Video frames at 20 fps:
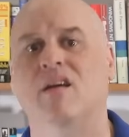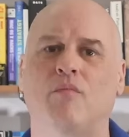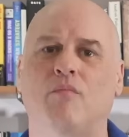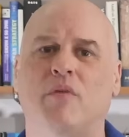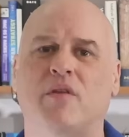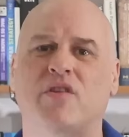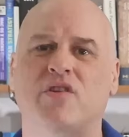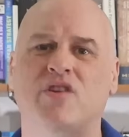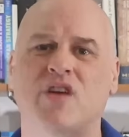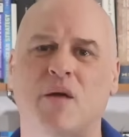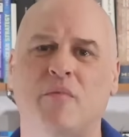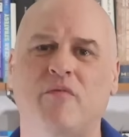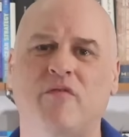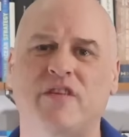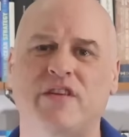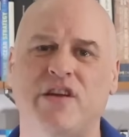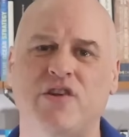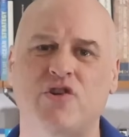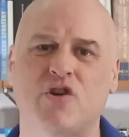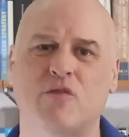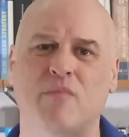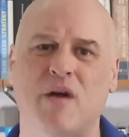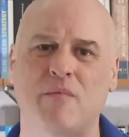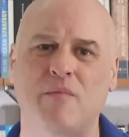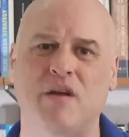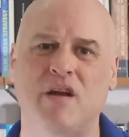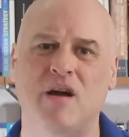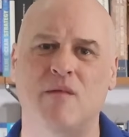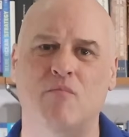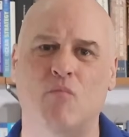But the job of a teacher might
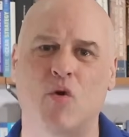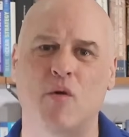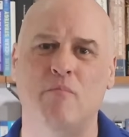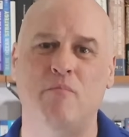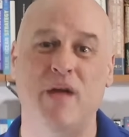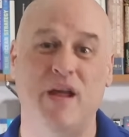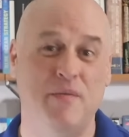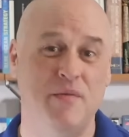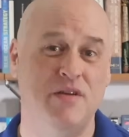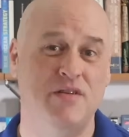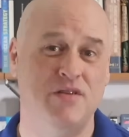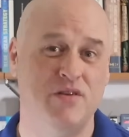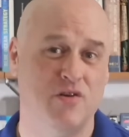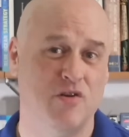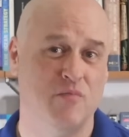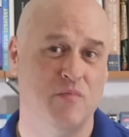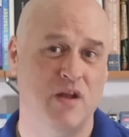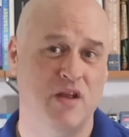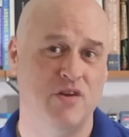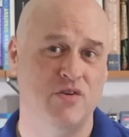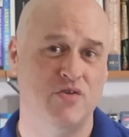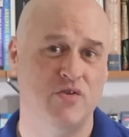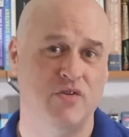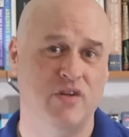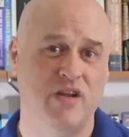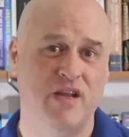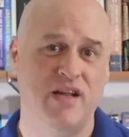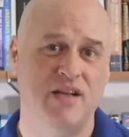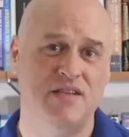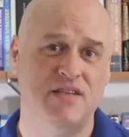become more babysitter, making sure
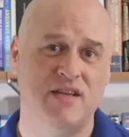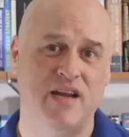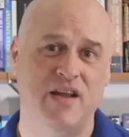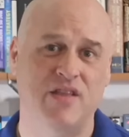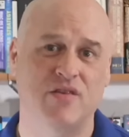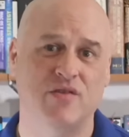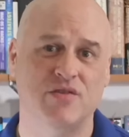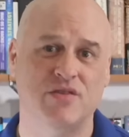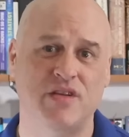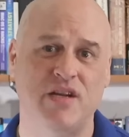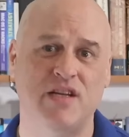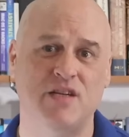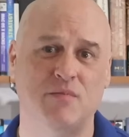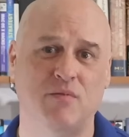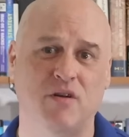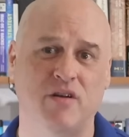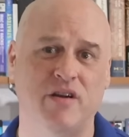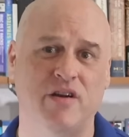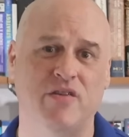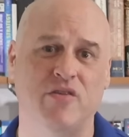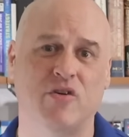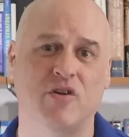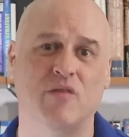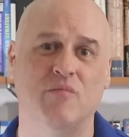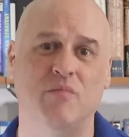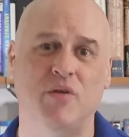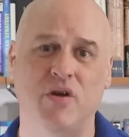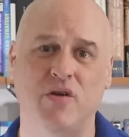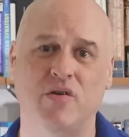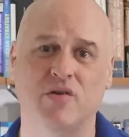the kids stay in their seats plugged into their
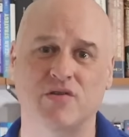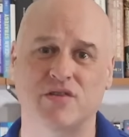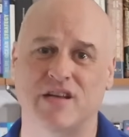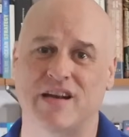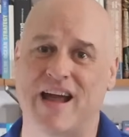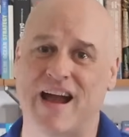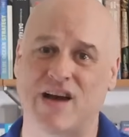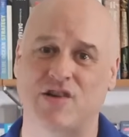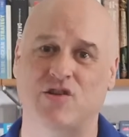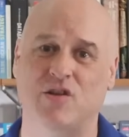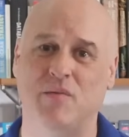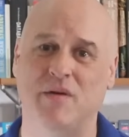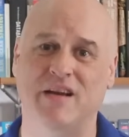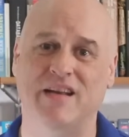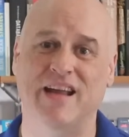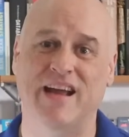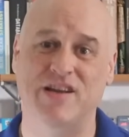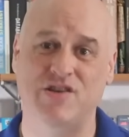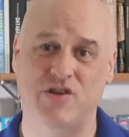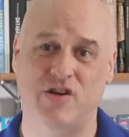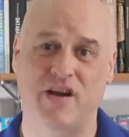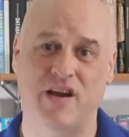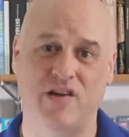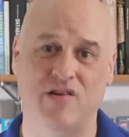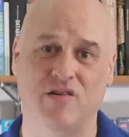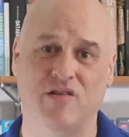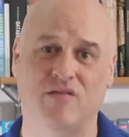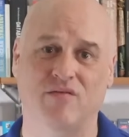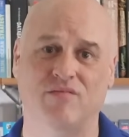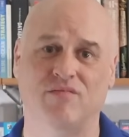computers, than actually being an
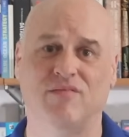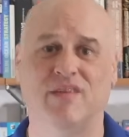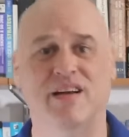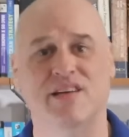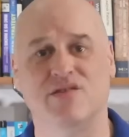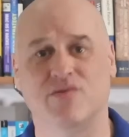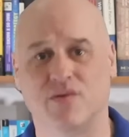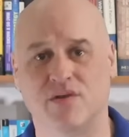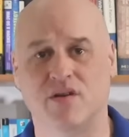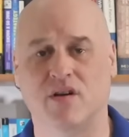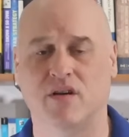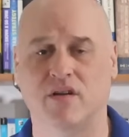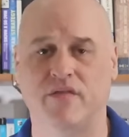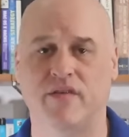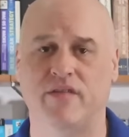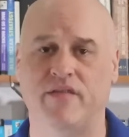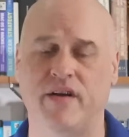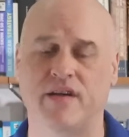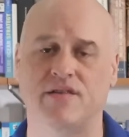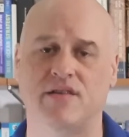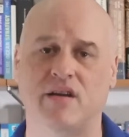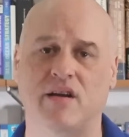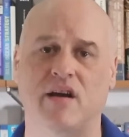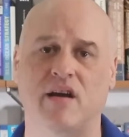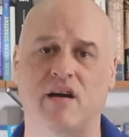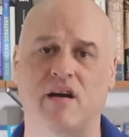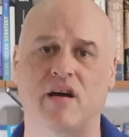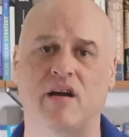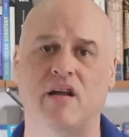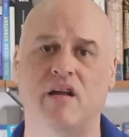educator as a result of advancing
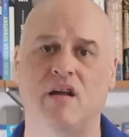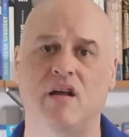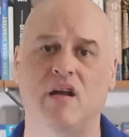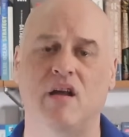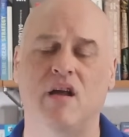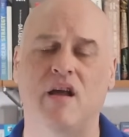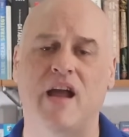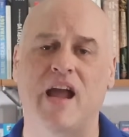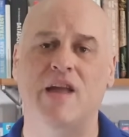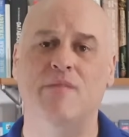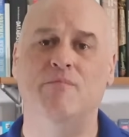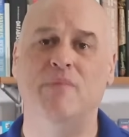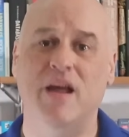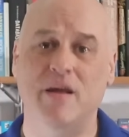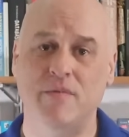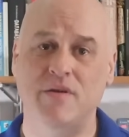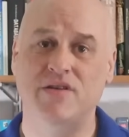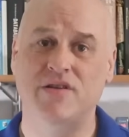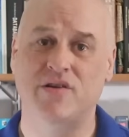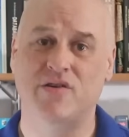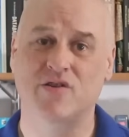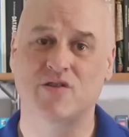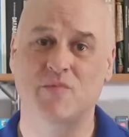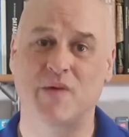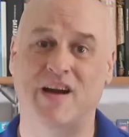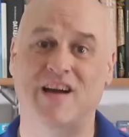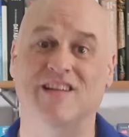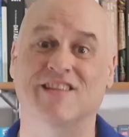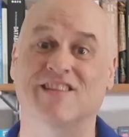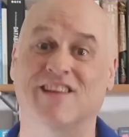AI. And babysitters
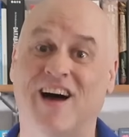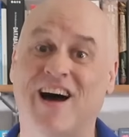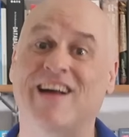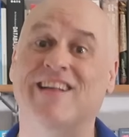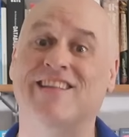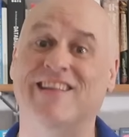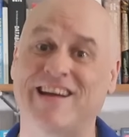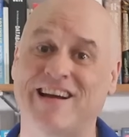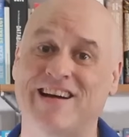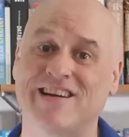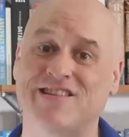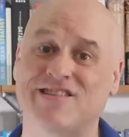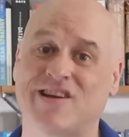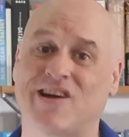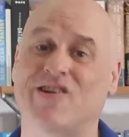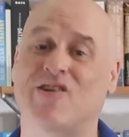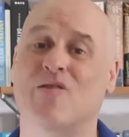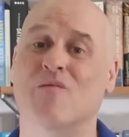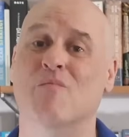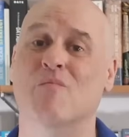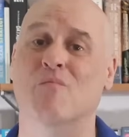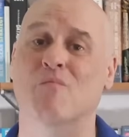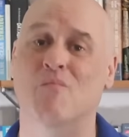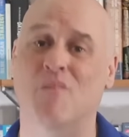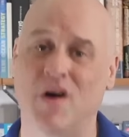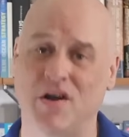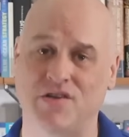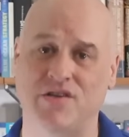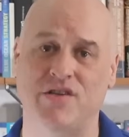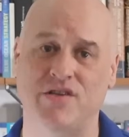make a lot less and are
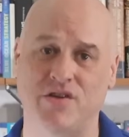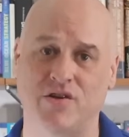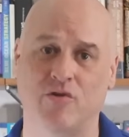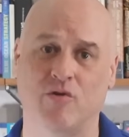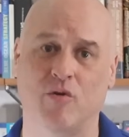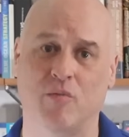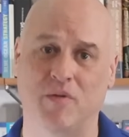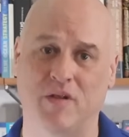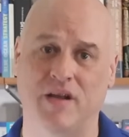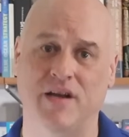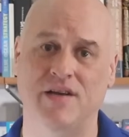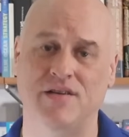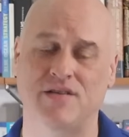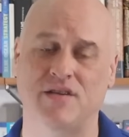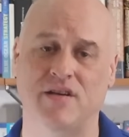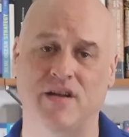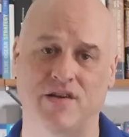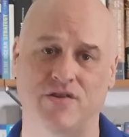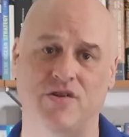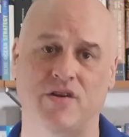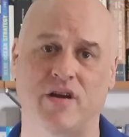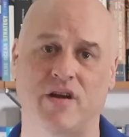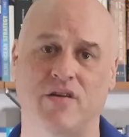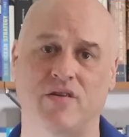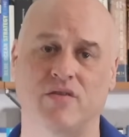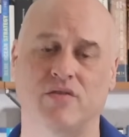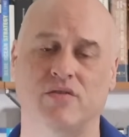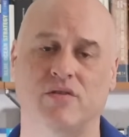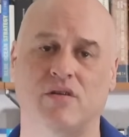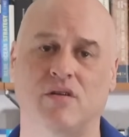much easier to replace than
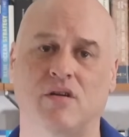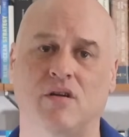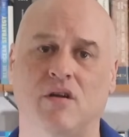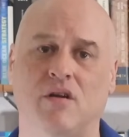educators.